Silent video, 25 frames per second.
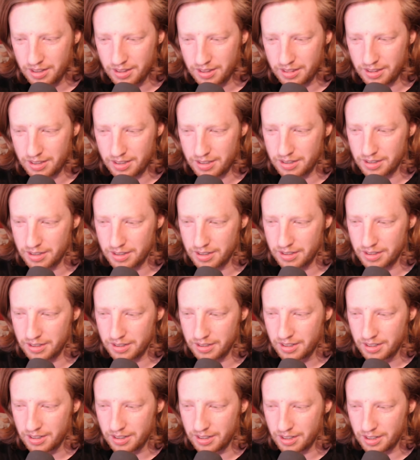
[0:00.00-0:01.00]

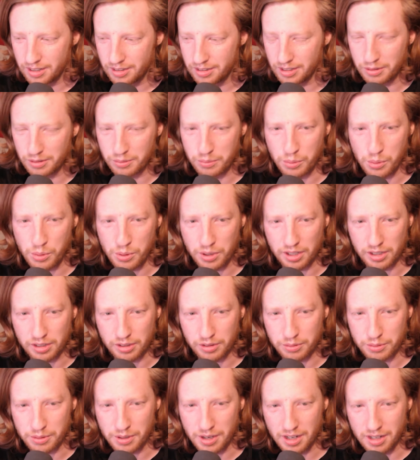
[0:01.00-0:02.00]
It's like walking
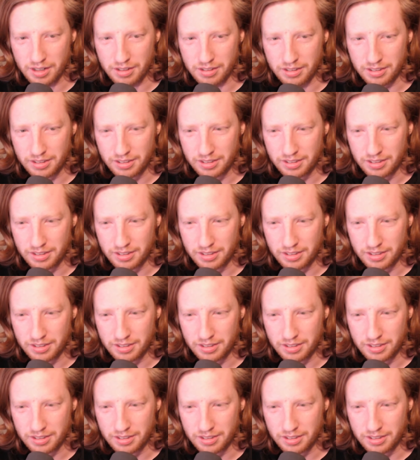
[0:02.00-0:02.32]
through hell,